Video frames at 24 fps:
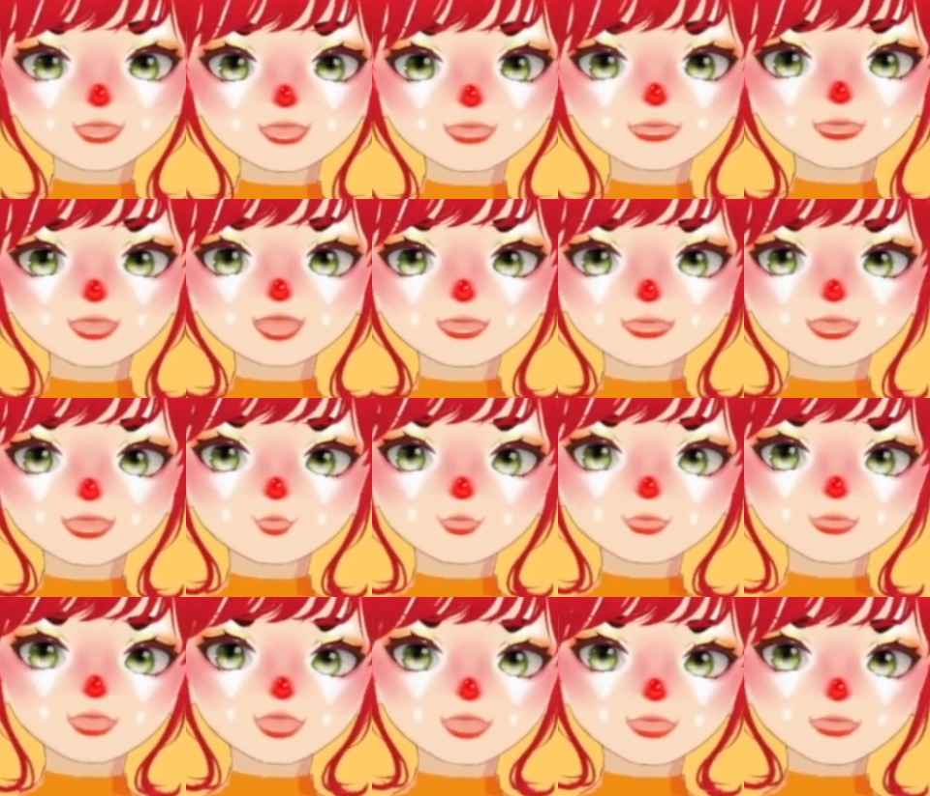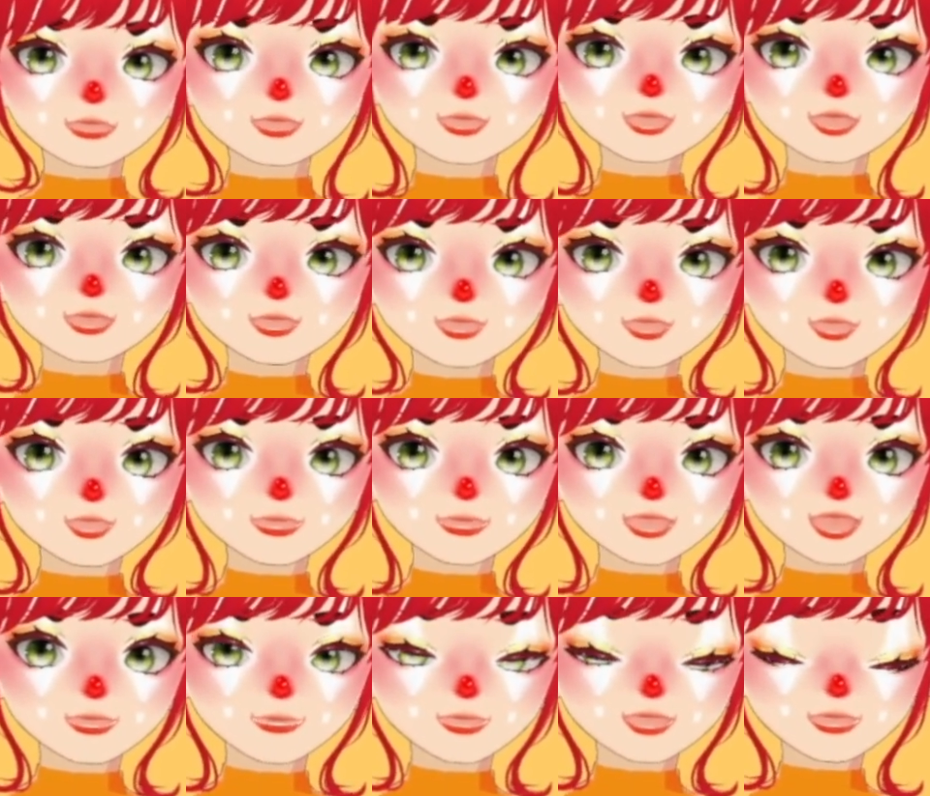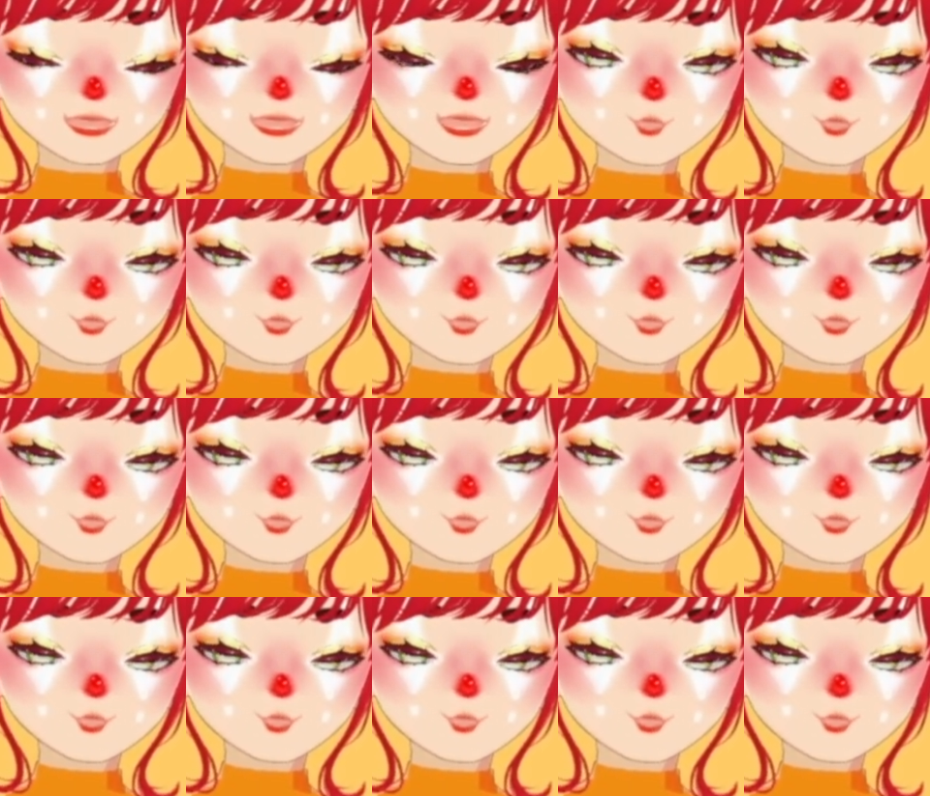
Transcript: it's been Corpse Party pretty consistently.